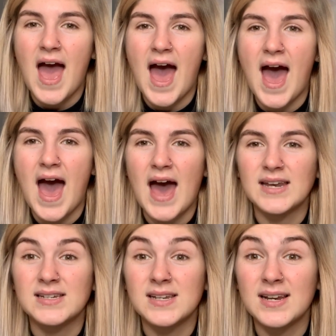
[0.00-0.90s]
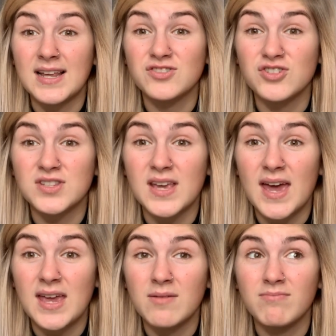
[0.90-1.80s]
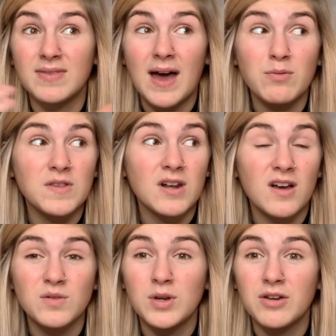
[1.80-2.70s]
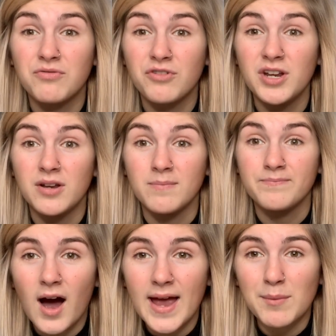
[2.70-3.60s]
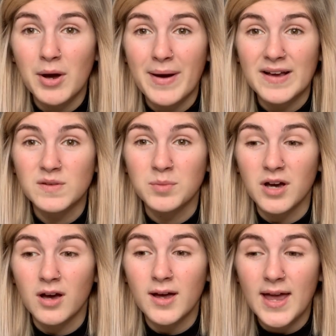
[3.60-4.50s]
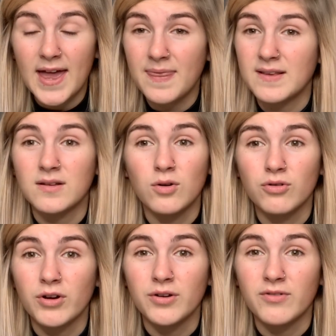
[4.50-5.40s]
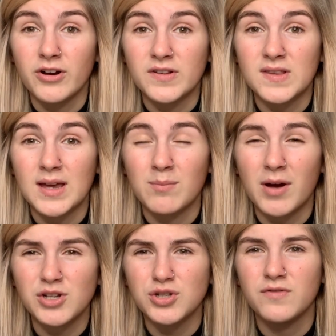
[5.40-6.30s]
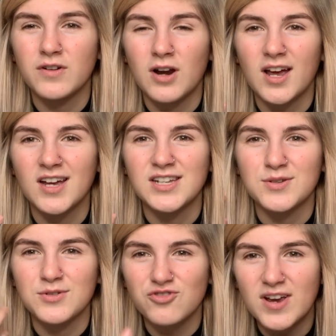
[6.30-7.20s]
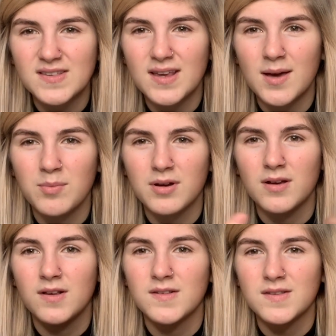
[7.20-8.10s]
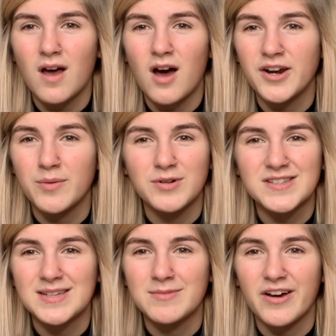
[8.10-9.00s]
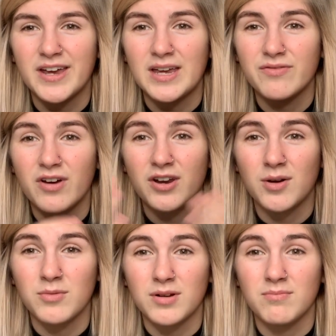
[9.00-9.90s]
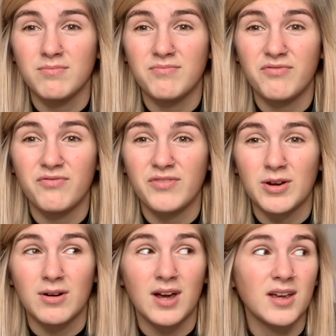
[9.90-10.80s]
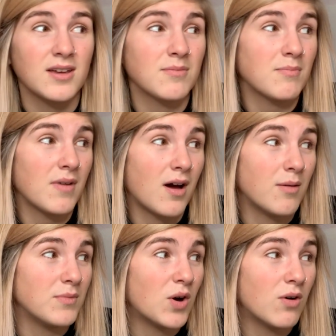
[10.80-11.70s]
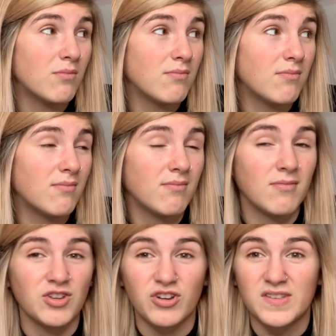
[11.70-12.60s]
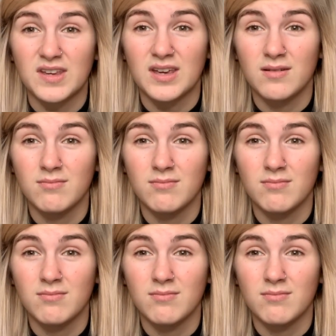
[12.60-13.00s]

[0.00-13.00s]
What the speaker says: And let's just say that was the last week of freedom. I am no expert in this whole coronavirus thing, but I do feel like I need to address it because I don't want to seem naive. I don't want to feel like I'm not addressing it,